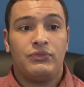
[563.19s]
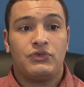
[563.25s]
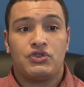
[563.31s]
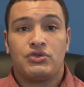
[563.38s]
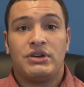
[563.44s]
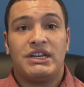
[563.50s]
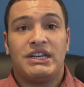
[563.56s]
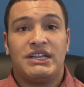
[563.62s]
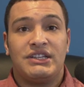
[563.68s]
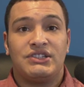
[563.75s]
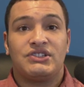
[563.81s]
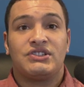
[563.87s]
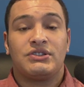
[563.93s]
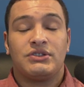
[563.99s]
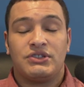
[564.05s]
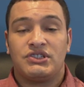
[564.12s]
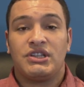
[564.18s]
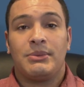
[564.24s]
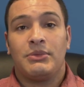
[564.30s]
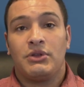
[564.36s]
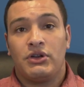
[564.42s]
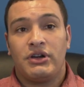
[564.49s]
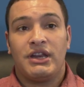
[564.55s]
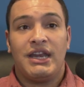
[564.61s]
treaties
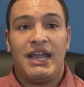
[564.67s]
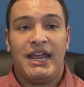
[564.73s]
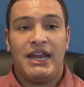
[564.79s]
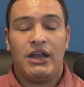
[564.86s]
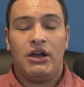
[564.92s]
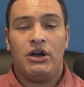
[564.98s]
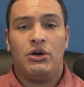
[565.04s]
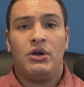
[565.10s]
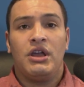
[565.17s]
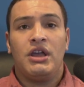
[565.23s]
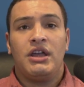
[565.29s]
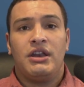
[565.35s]
similar to NATO.